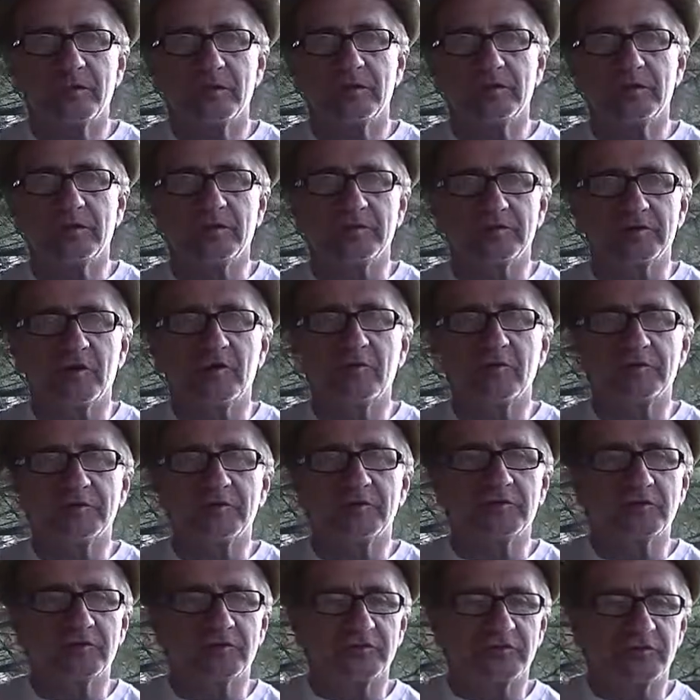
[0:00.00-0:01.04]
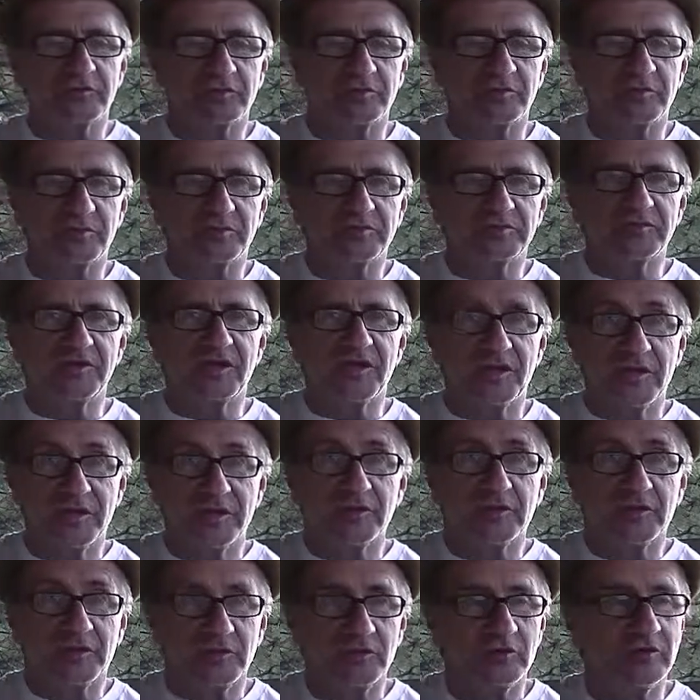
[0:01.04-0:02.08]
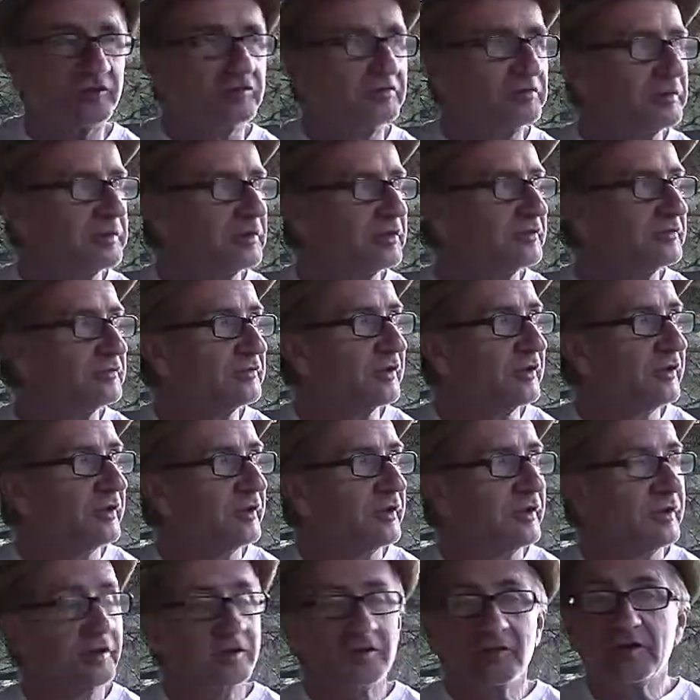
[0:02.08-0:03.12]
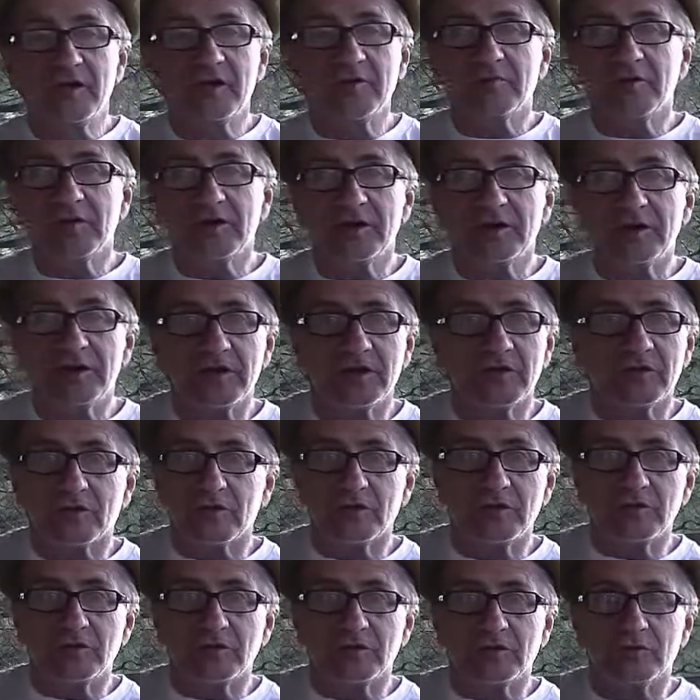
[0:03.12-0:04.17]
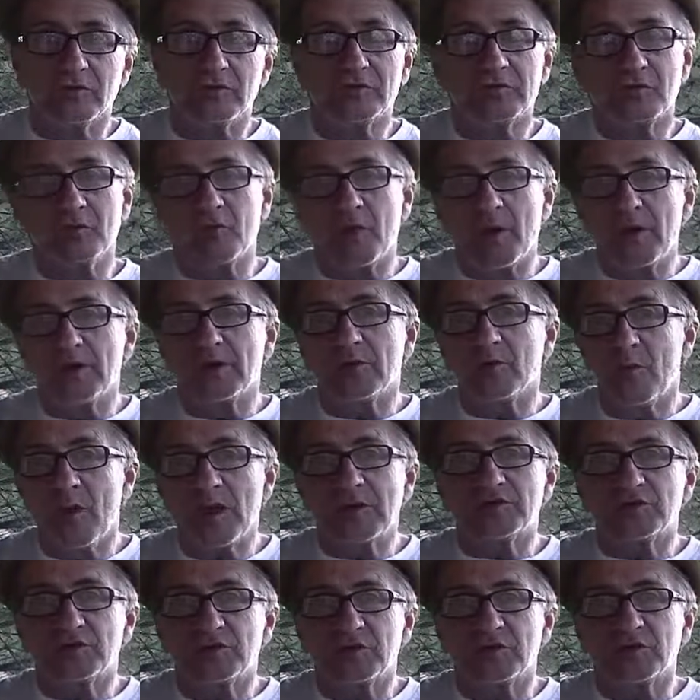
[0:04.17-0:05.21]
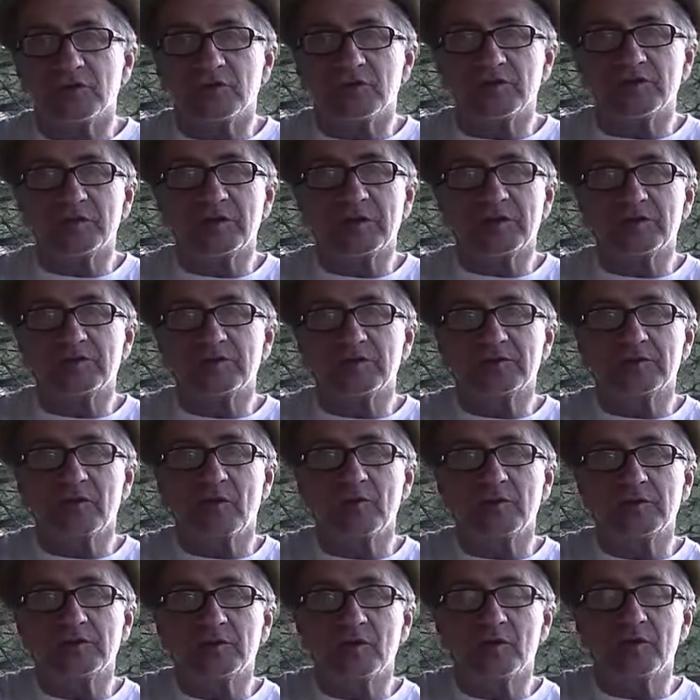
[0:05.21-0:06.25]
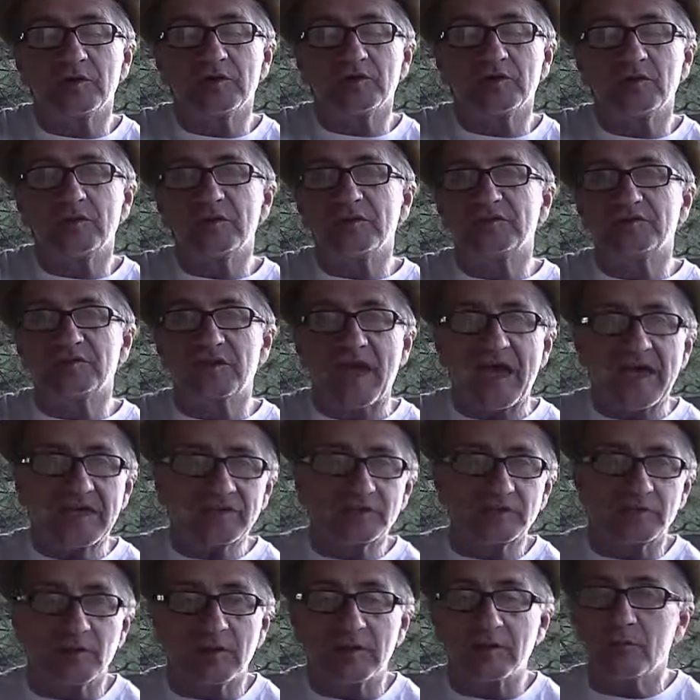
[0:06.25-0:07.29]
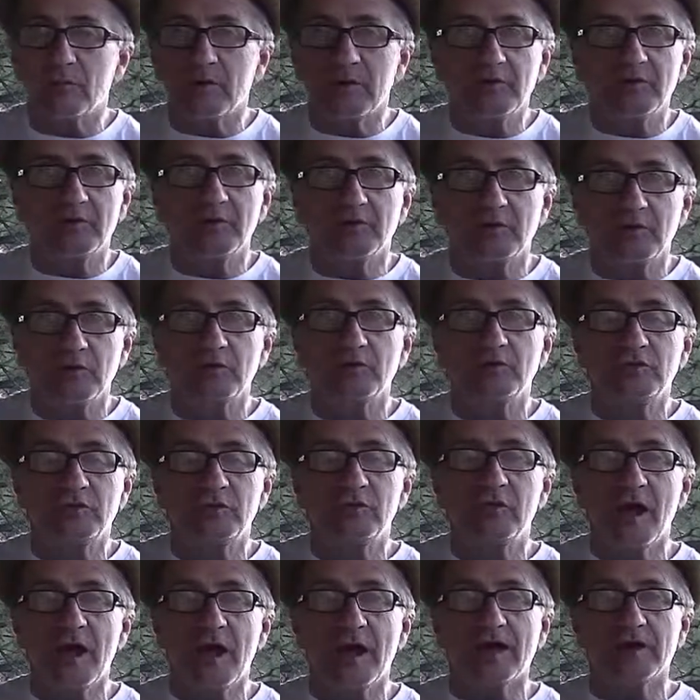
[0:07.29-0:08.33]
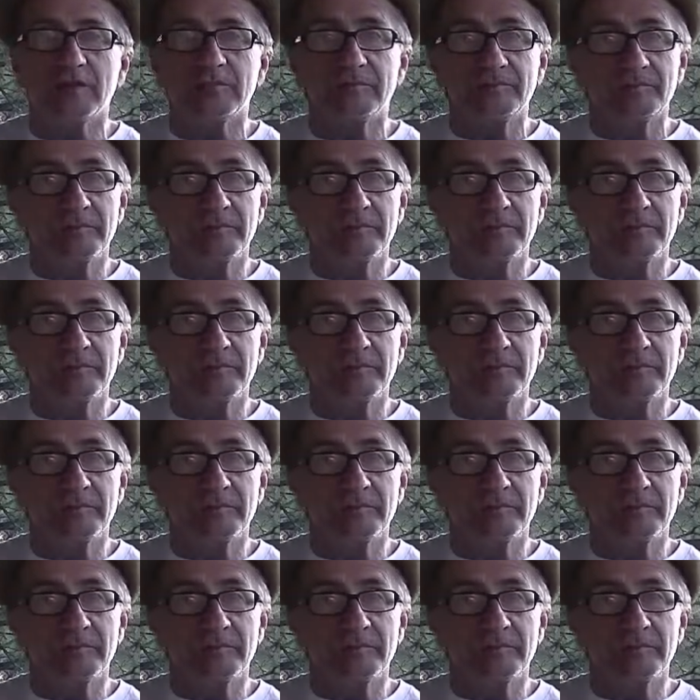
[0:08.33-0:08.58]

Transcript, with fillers: It's always interesting to say in the news because you're never going to hear good news, so why do you watch the news? Because it's always going to exaggerate whatever news you got.